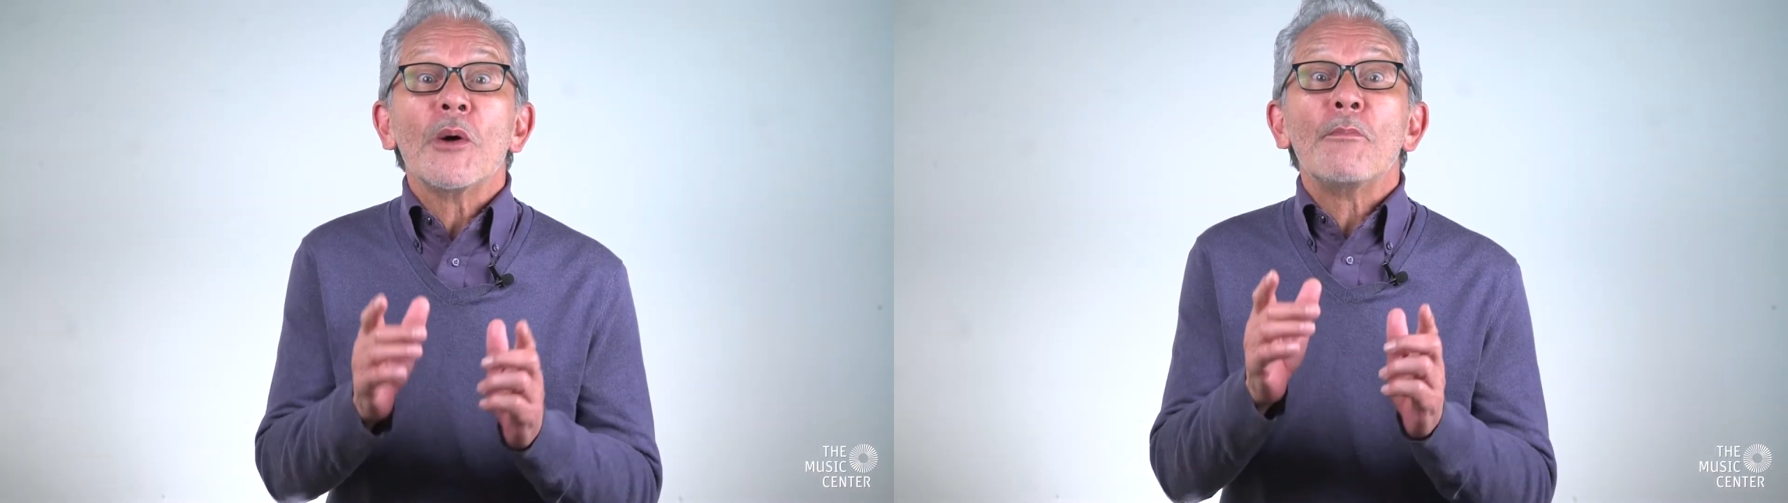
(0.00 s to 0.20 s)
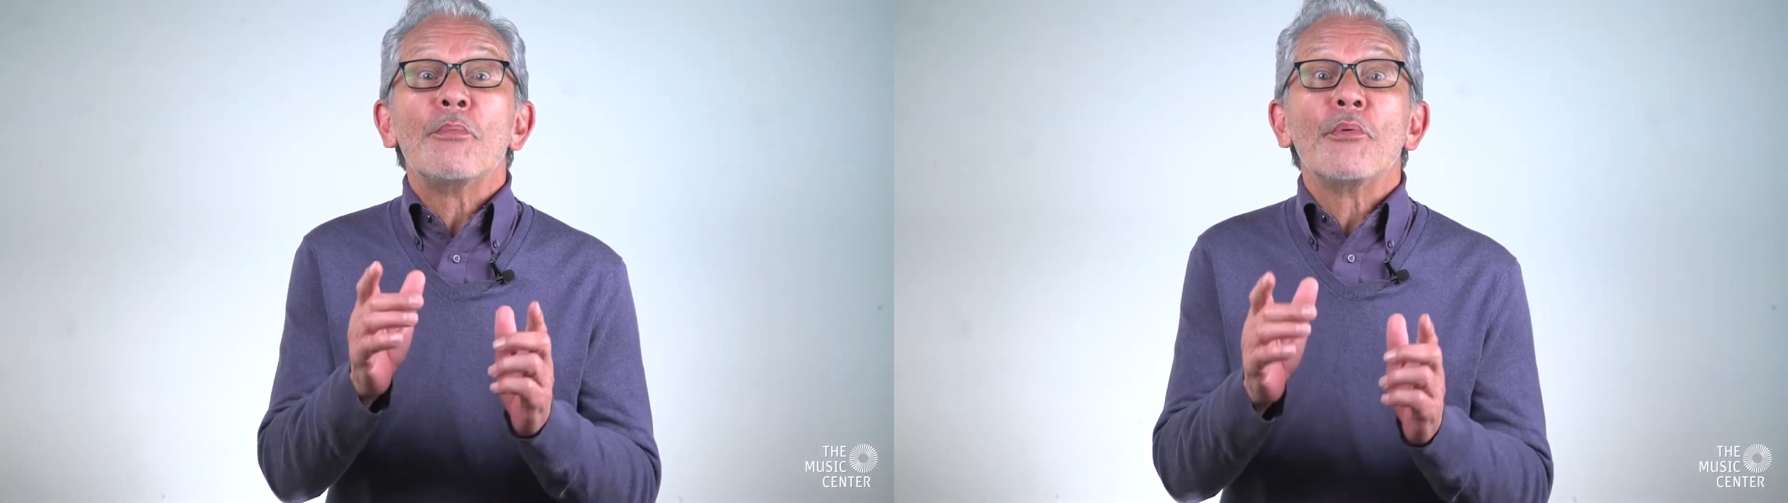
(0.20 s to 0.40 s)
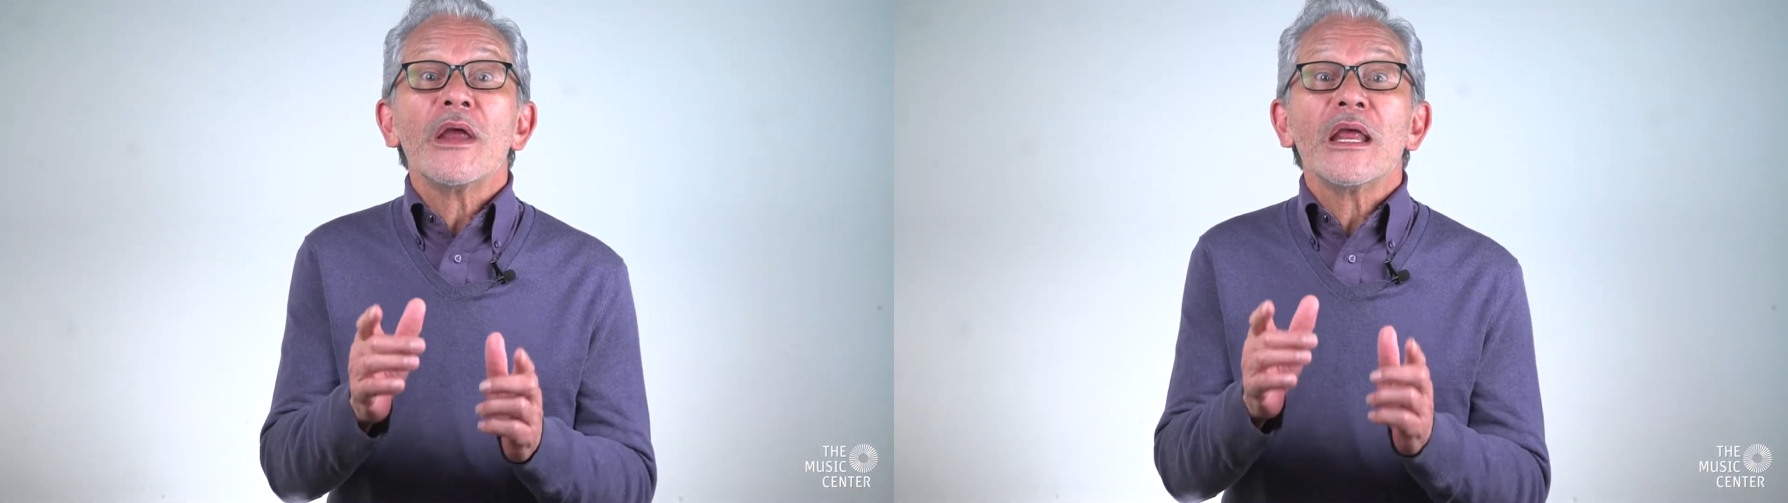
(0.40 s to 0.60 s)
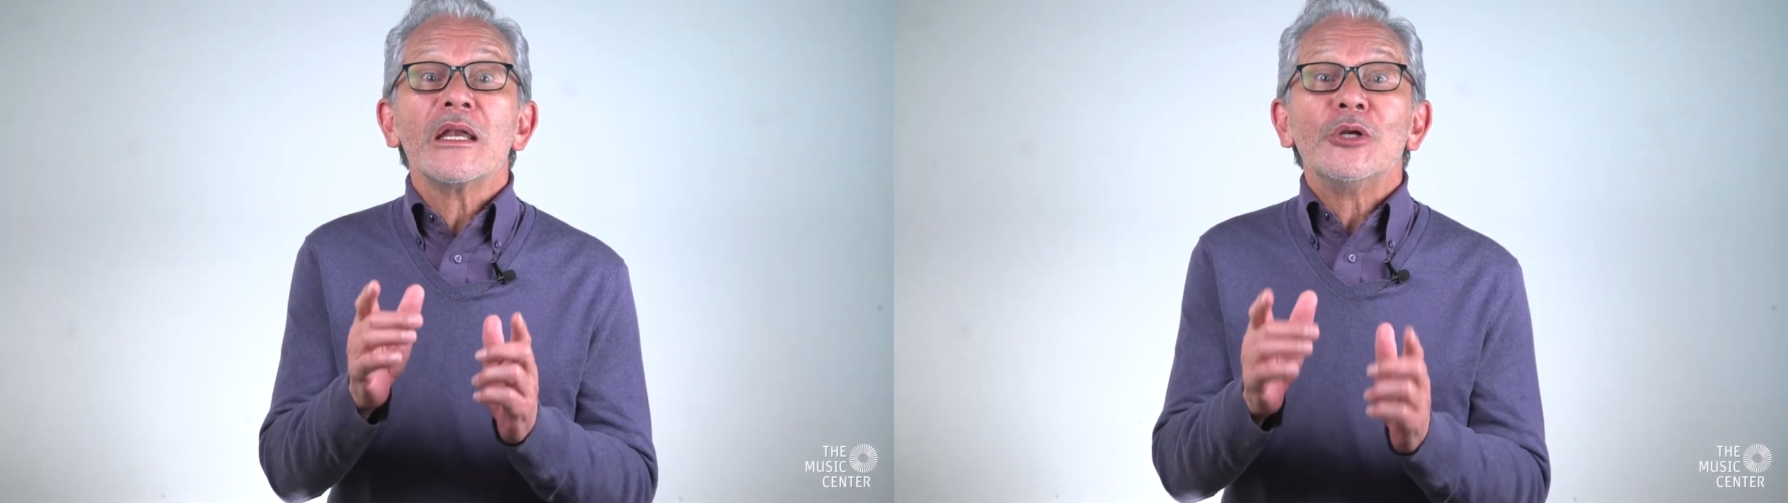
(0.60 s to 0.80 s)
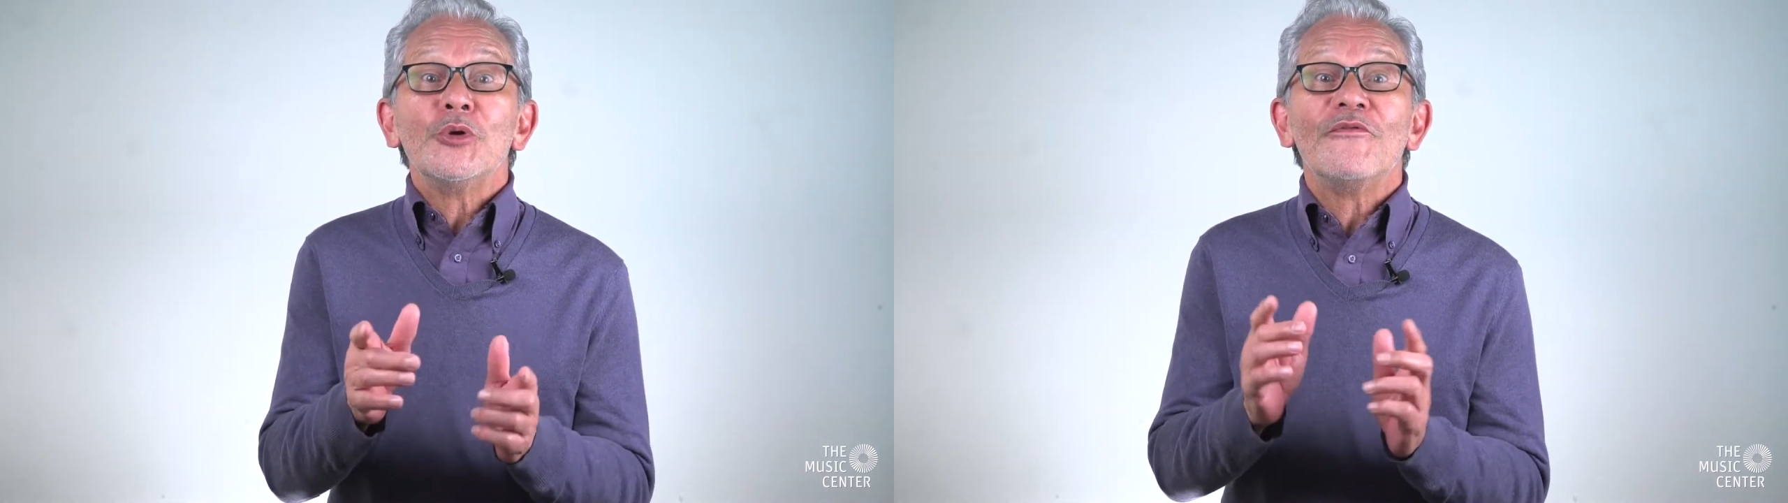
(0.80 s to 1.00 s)
a
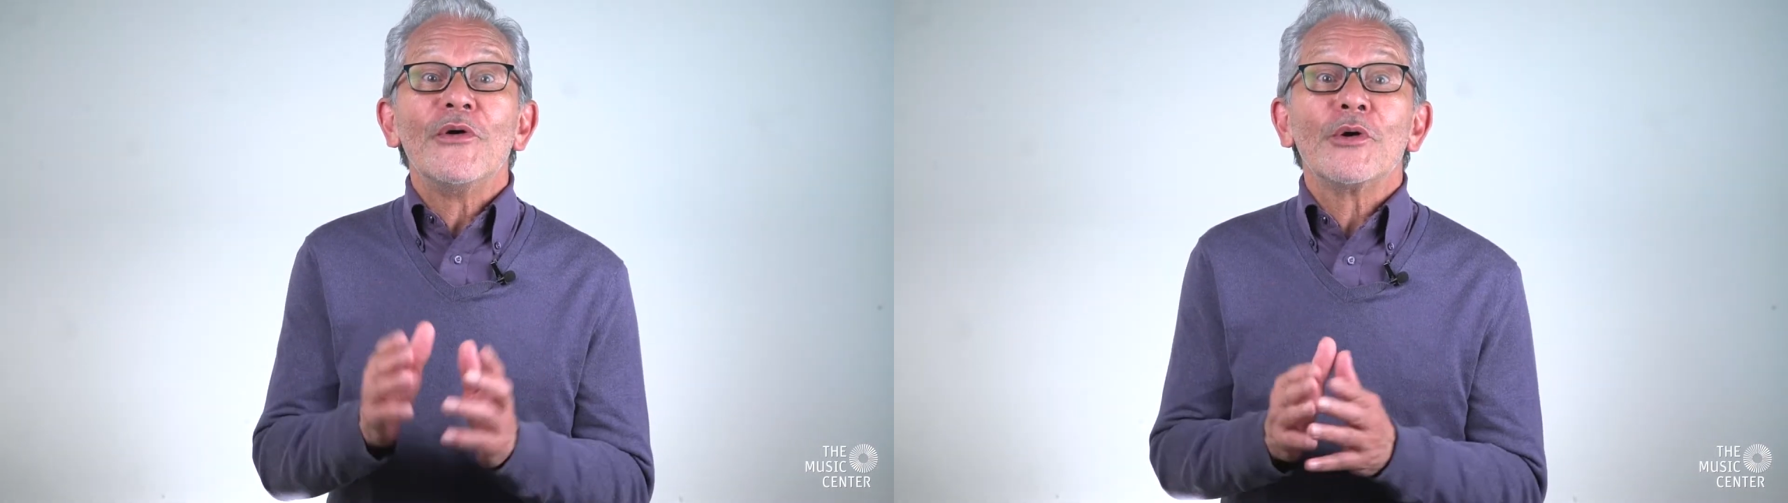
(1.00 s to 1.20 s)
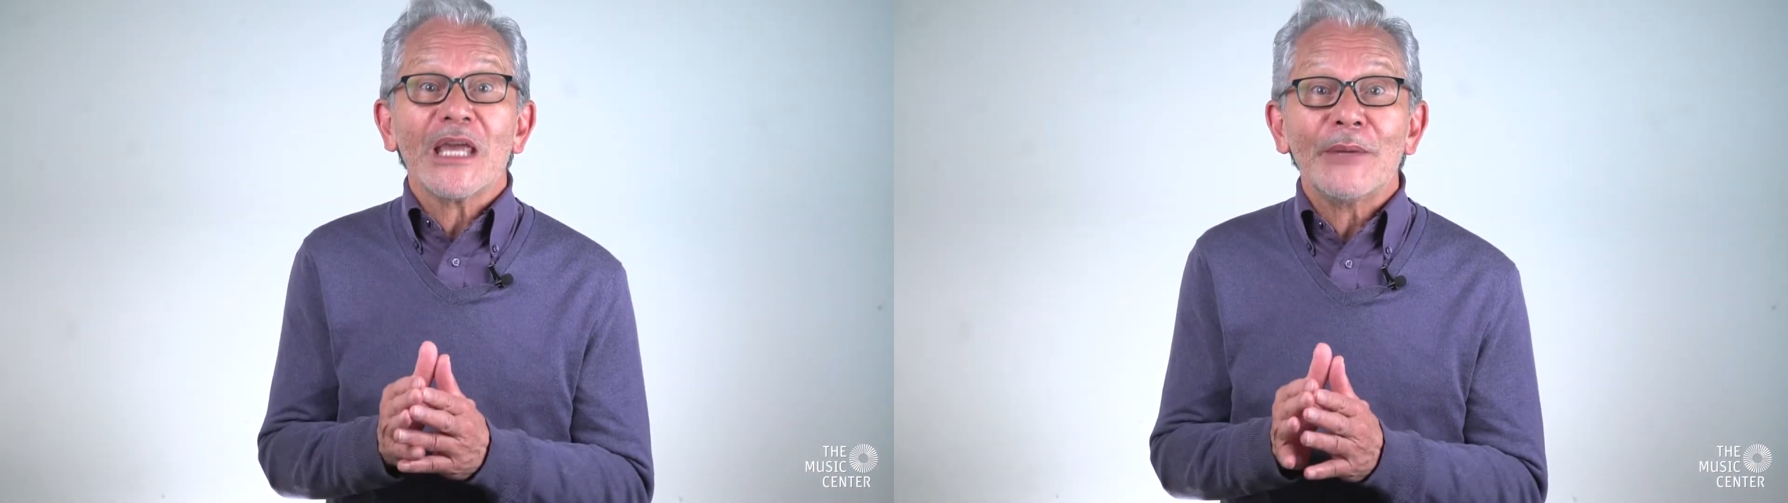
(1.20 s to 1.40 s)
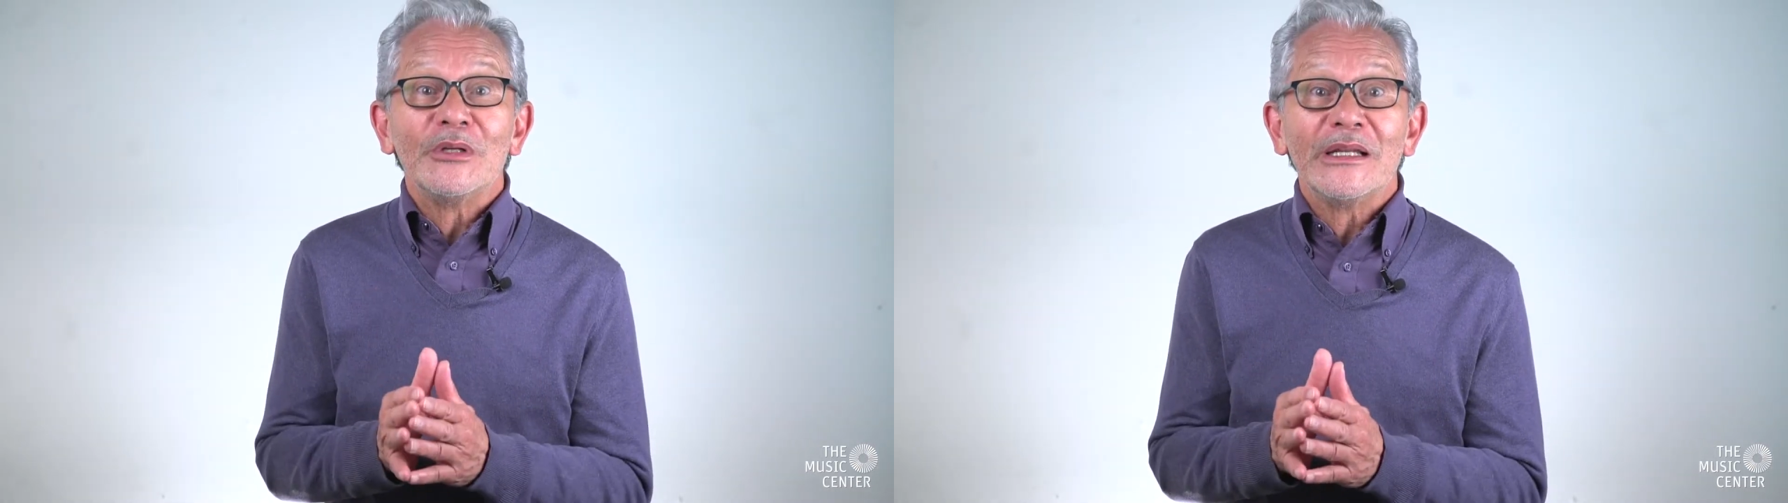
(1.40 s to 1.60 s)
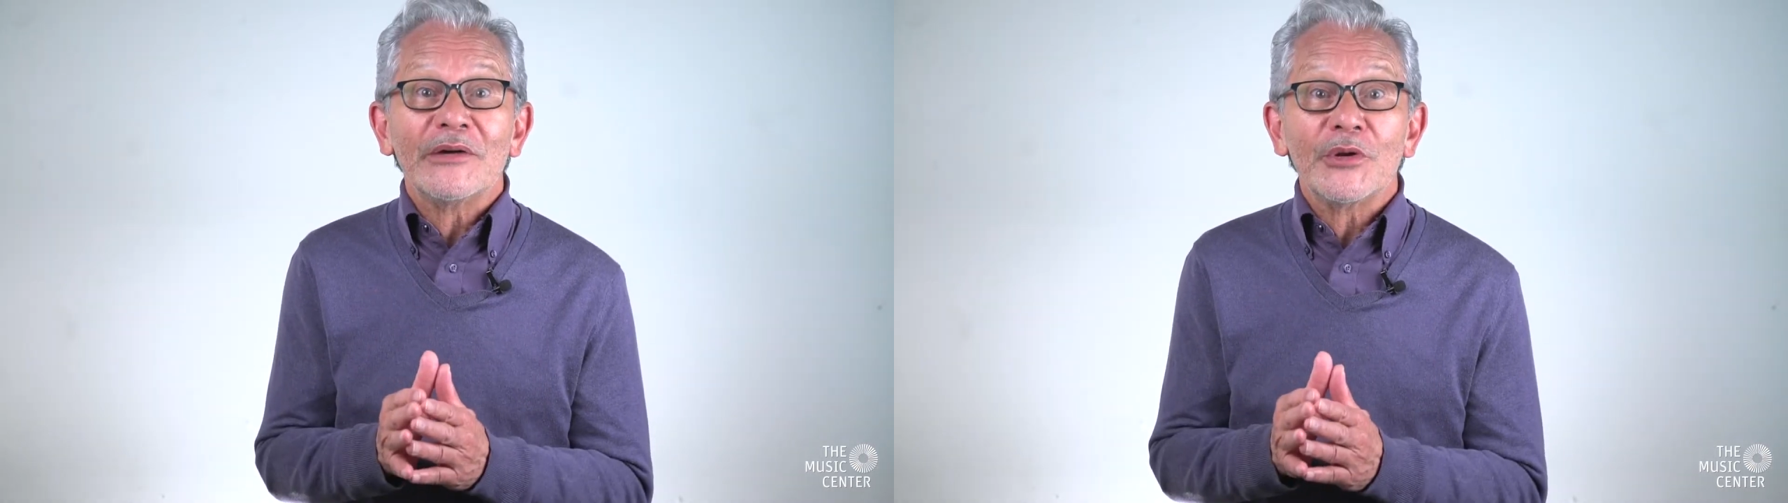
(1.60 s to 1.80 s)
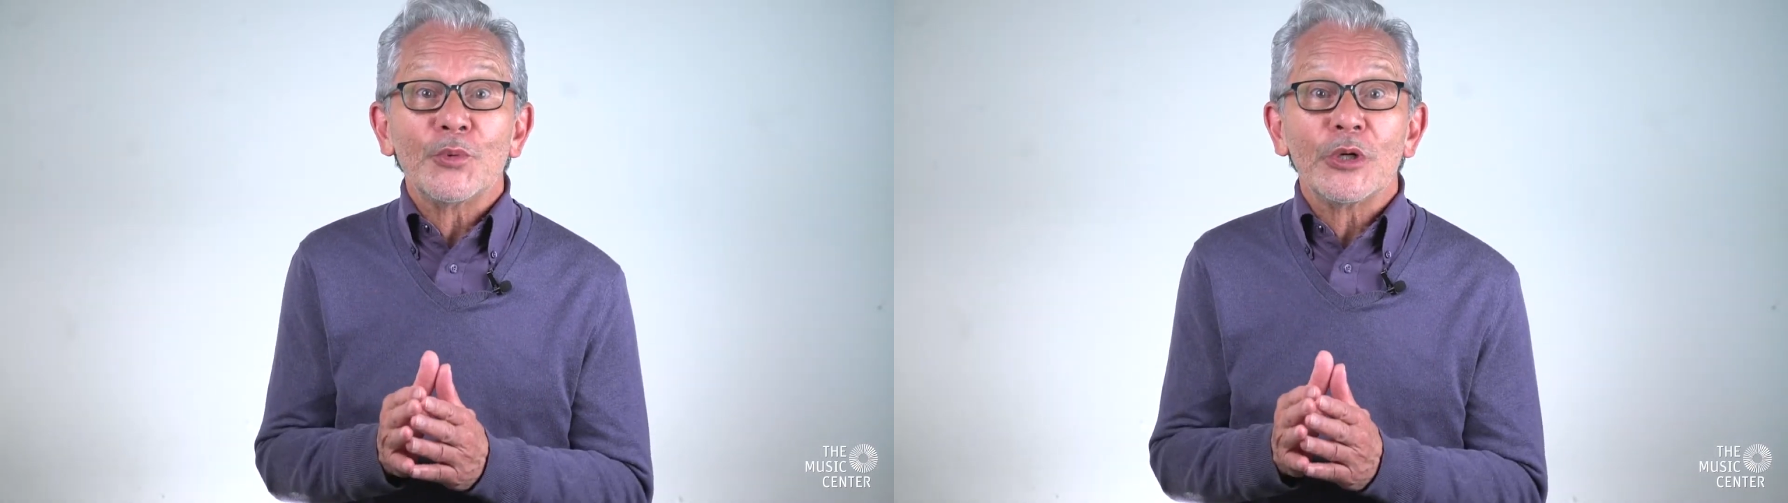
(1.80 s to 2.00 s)
brand new
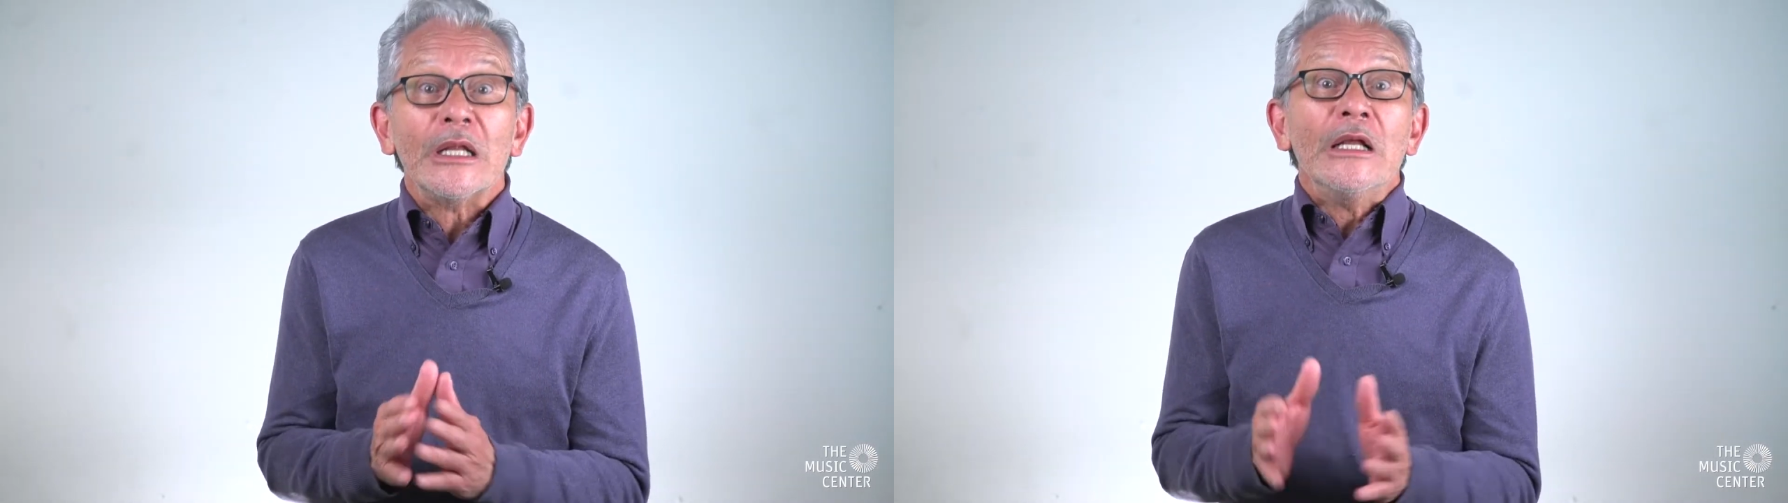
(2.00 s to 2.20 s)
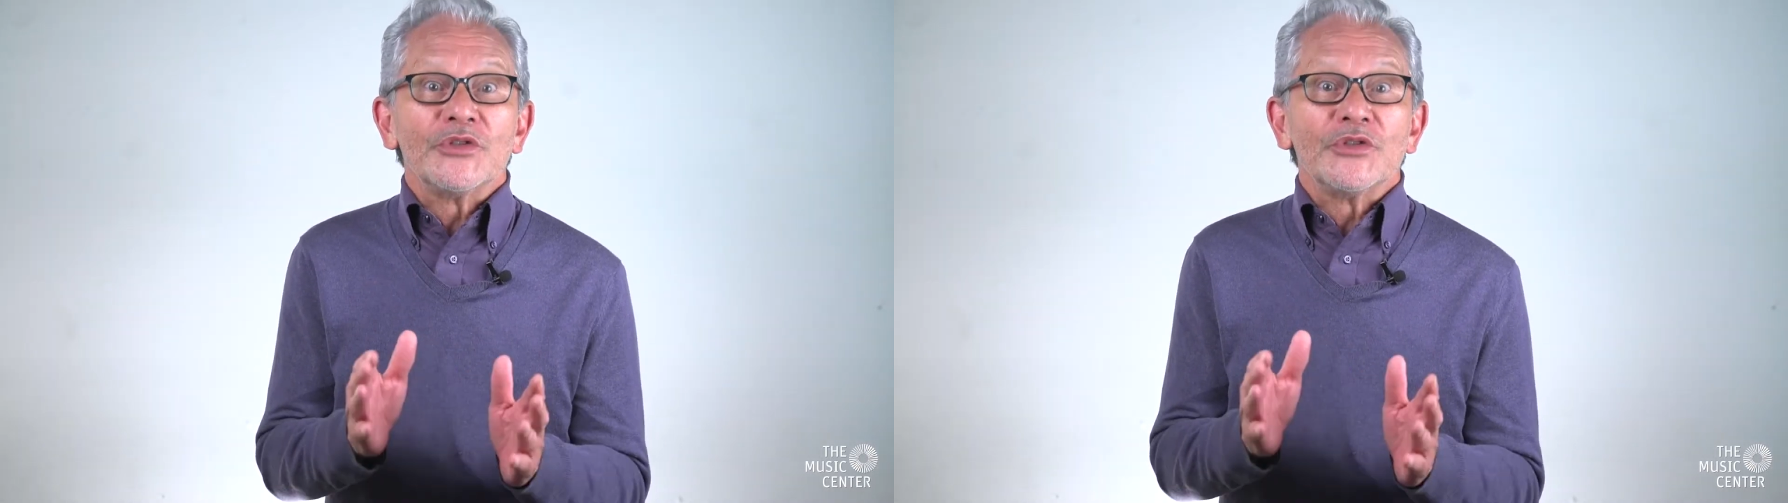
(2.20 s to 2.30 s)
vocabulary word,